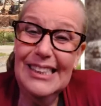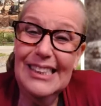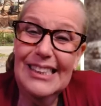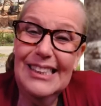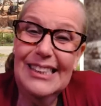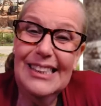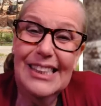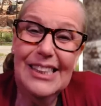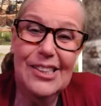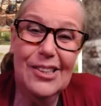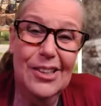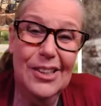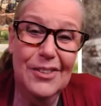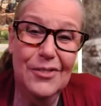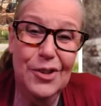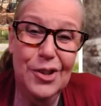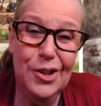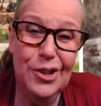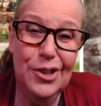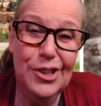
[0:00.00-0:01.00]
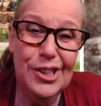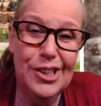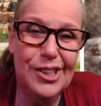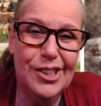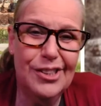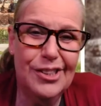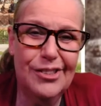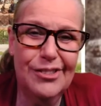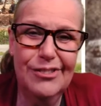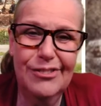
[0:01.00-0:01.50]
the thought of her just
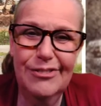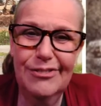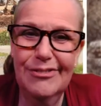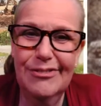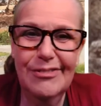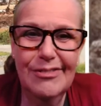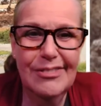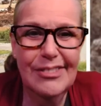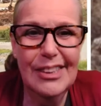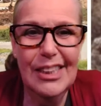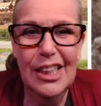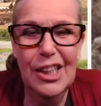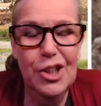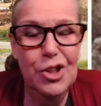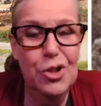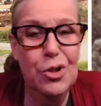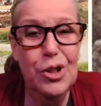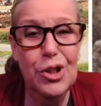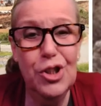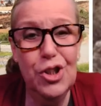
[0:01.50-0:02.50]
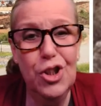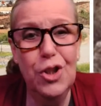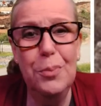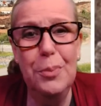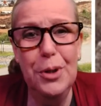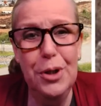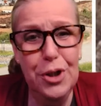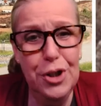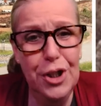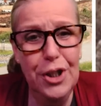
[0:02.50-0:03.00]
doing stupid
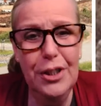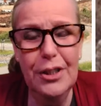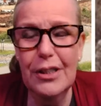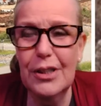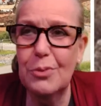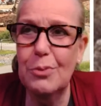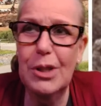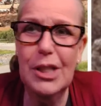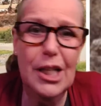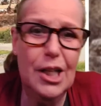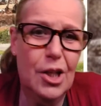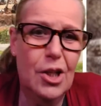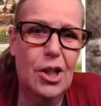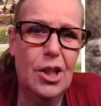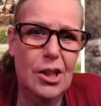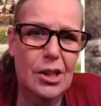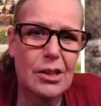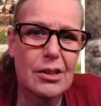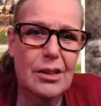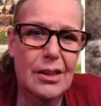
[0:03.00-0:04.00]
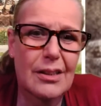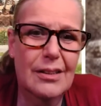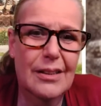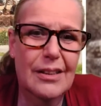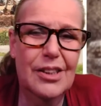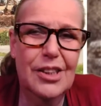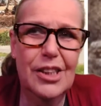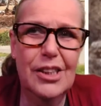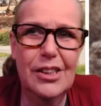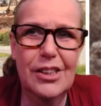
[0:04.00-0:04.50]
shit is what I call it. And
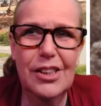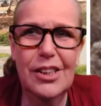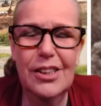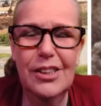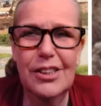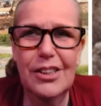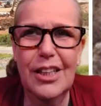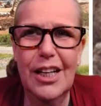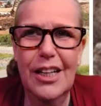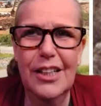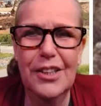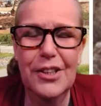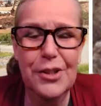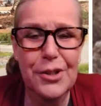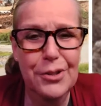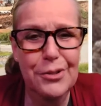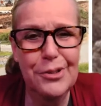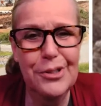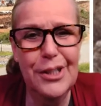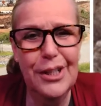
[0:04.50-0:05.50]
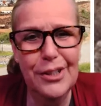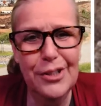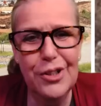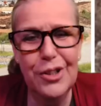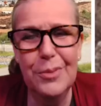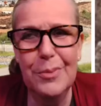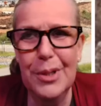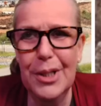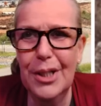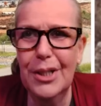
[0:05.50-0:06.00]
she, she, of knows that
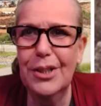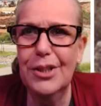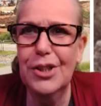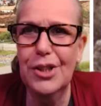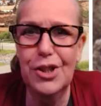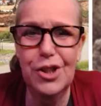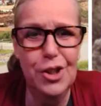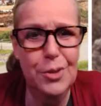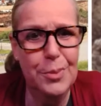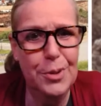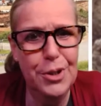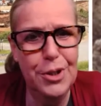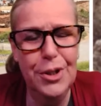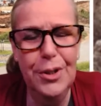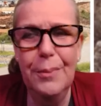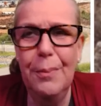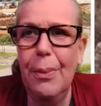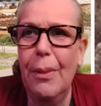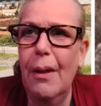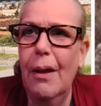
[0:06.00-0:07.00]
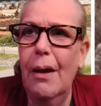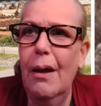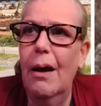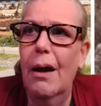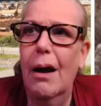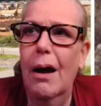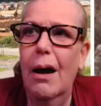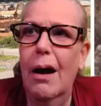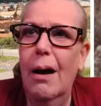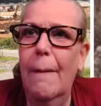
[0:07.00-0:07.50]
terminology, stupid shit.
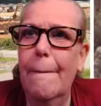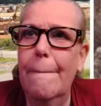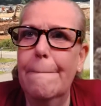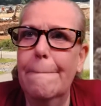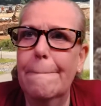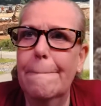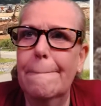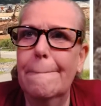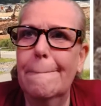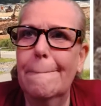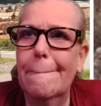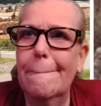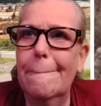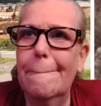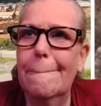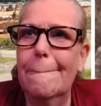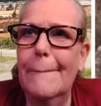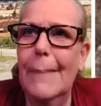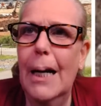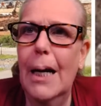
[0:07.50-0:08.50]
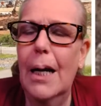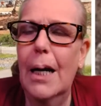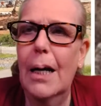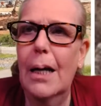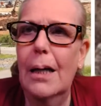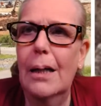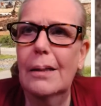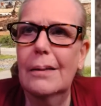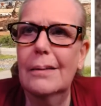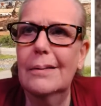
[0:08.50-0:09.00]
Um,
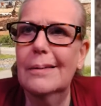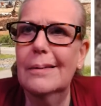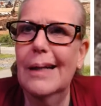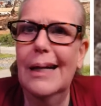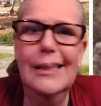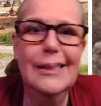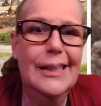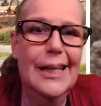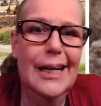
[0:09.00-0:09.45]
uh, I,